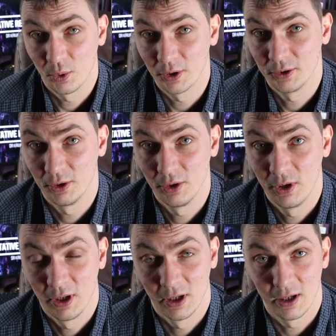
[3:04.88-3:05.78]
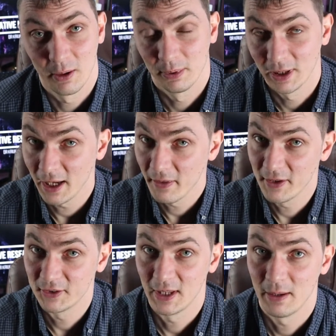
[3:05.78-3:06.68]
you want to apply
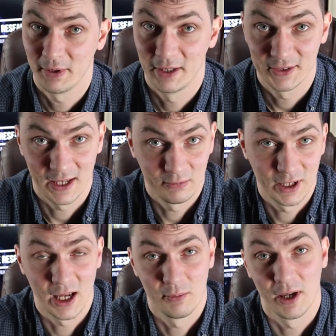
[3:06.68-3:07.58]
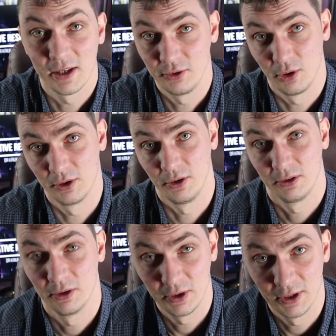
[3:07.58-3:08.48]
this step at the same time as you are
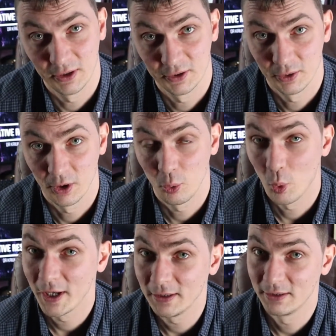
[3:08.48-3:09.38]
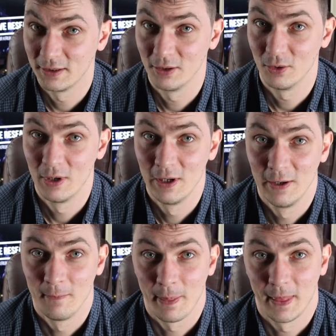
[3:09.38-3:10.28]
doing the reading, so don't wait till
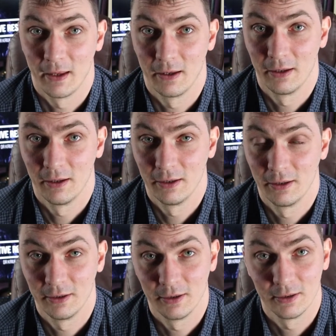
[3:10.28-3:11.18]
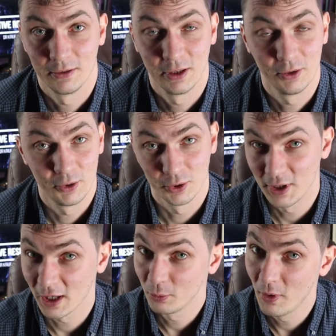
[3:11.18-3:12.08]
uh, till you're
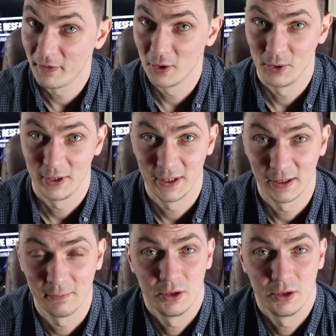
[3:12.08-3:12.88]
done with your reading.